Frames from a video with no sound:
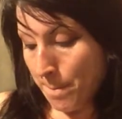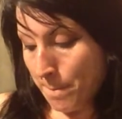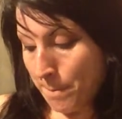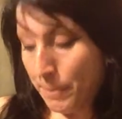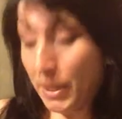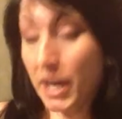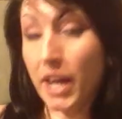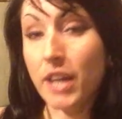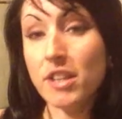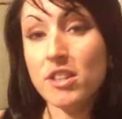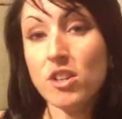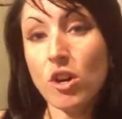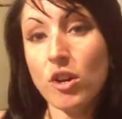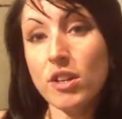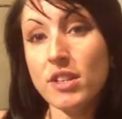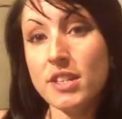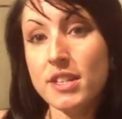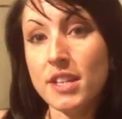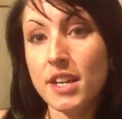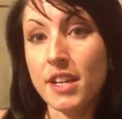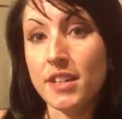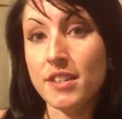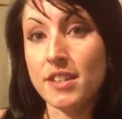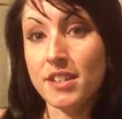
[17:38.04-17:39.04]
But I started
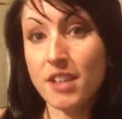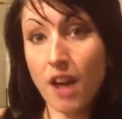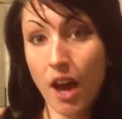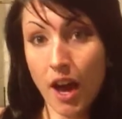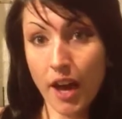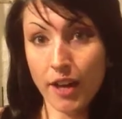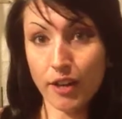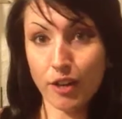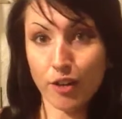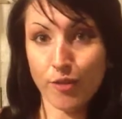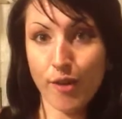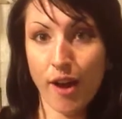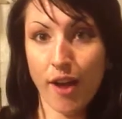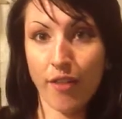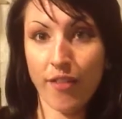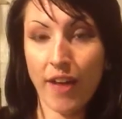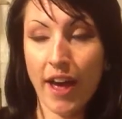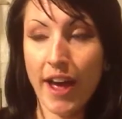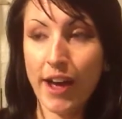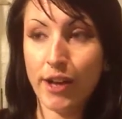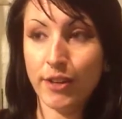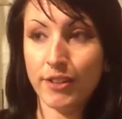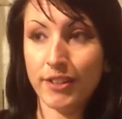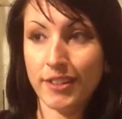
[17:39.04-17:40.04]
seeing Scott around the
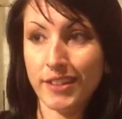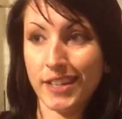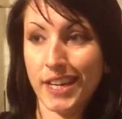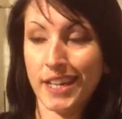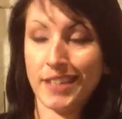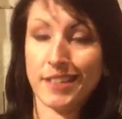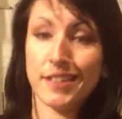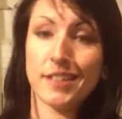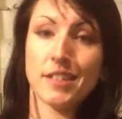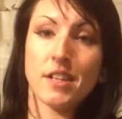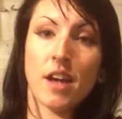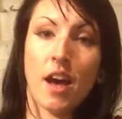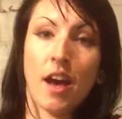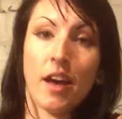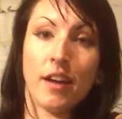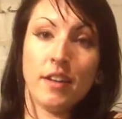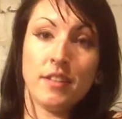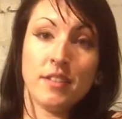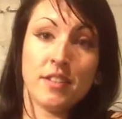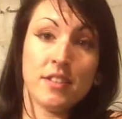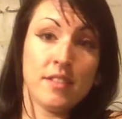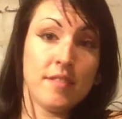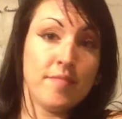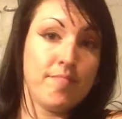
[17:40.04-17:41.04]
house again. Scott
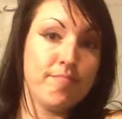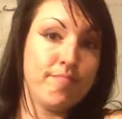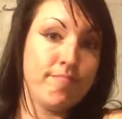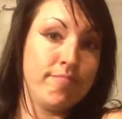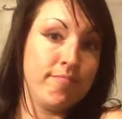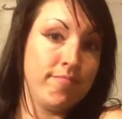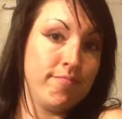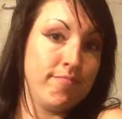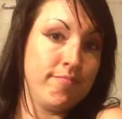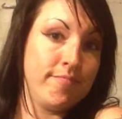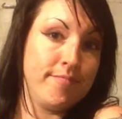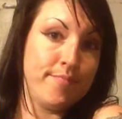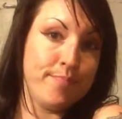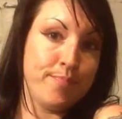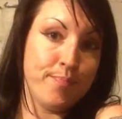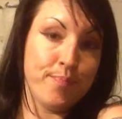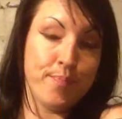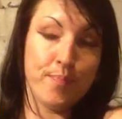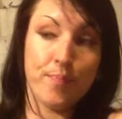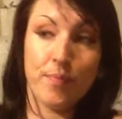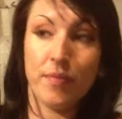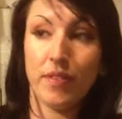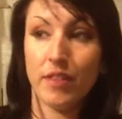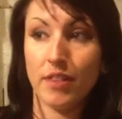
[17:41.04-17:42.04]
is
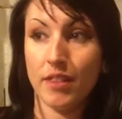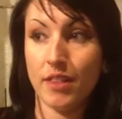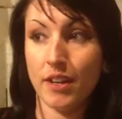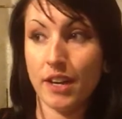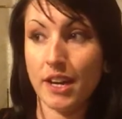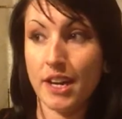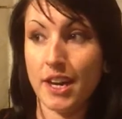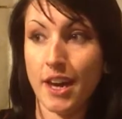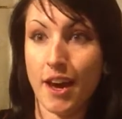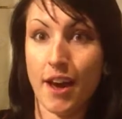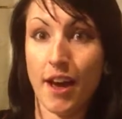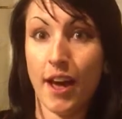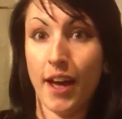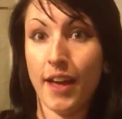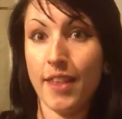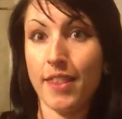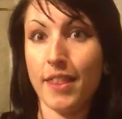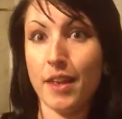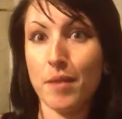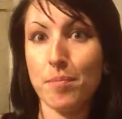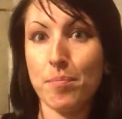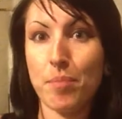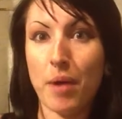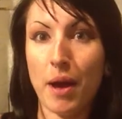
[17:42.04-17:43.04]
the guy
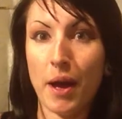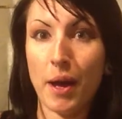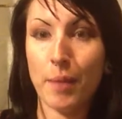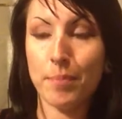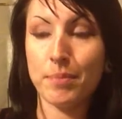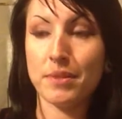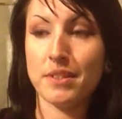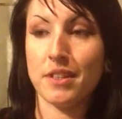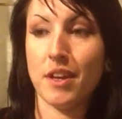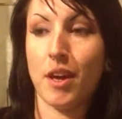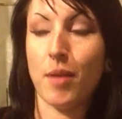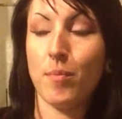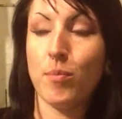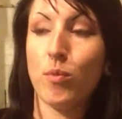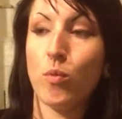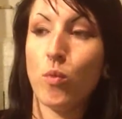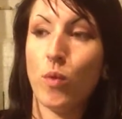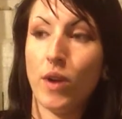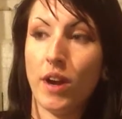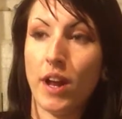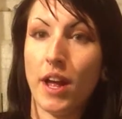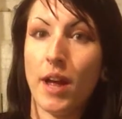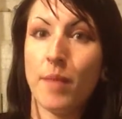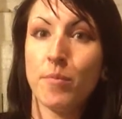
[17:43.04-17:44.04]
that pops up
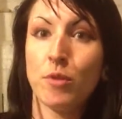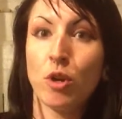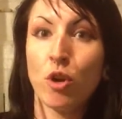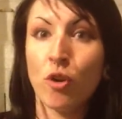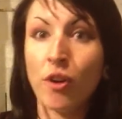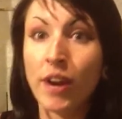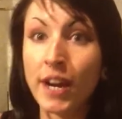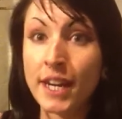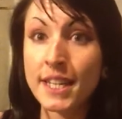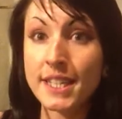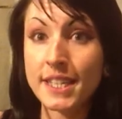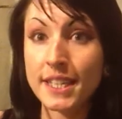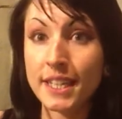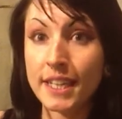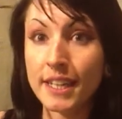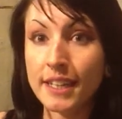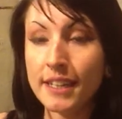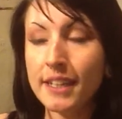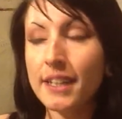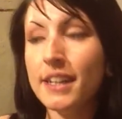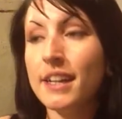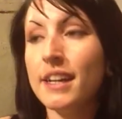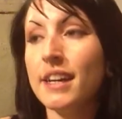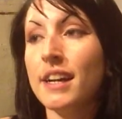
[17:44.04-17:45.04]
when I'm
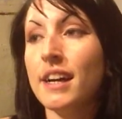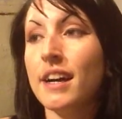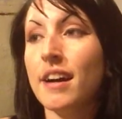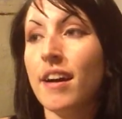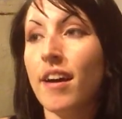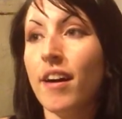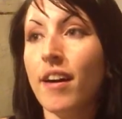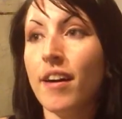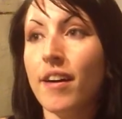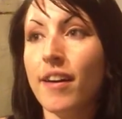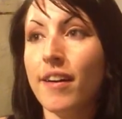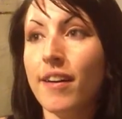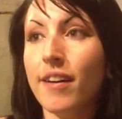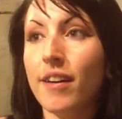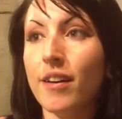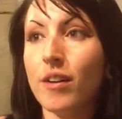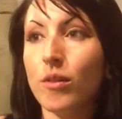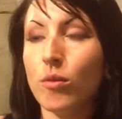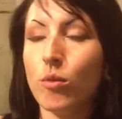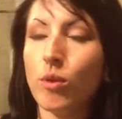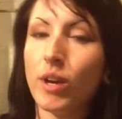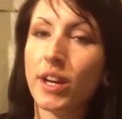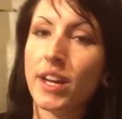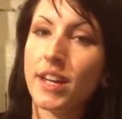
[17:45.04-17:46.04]
crazy. I
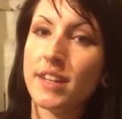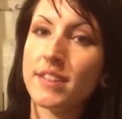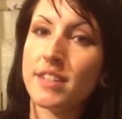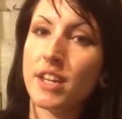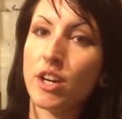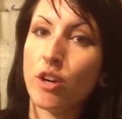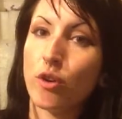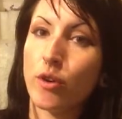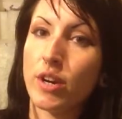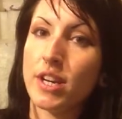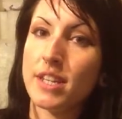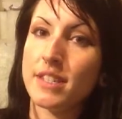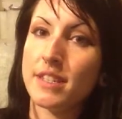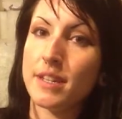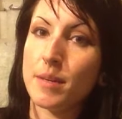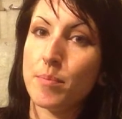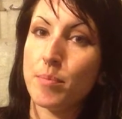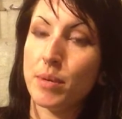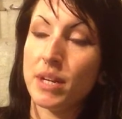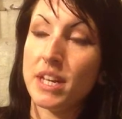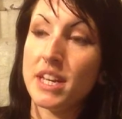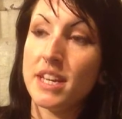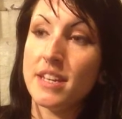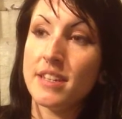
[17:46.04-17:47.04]
can't say crazy,
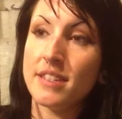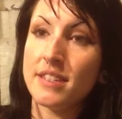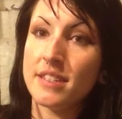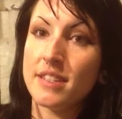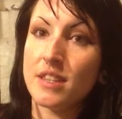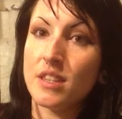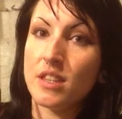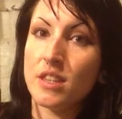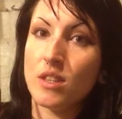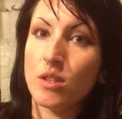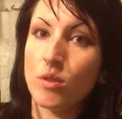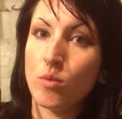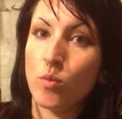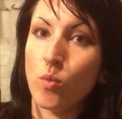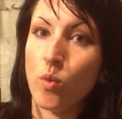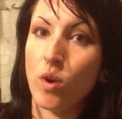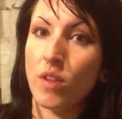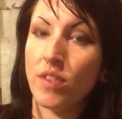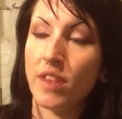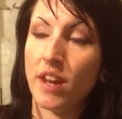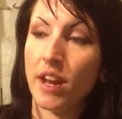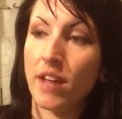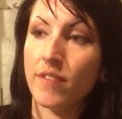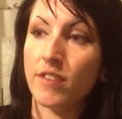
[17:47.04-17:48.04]
but he's the
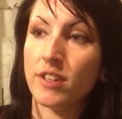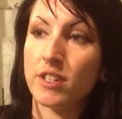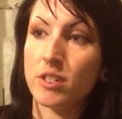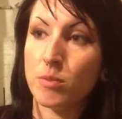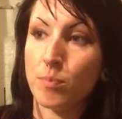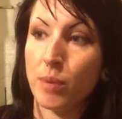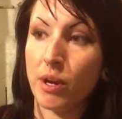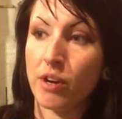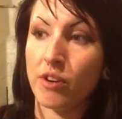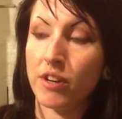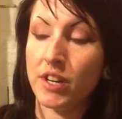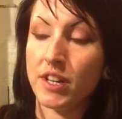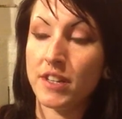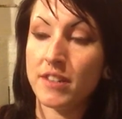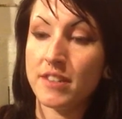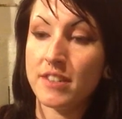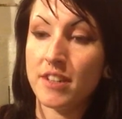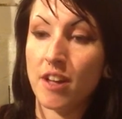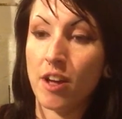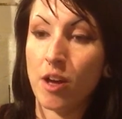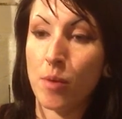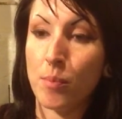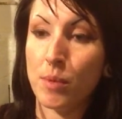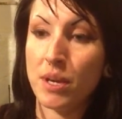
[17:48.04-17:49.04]
one that I've experienced.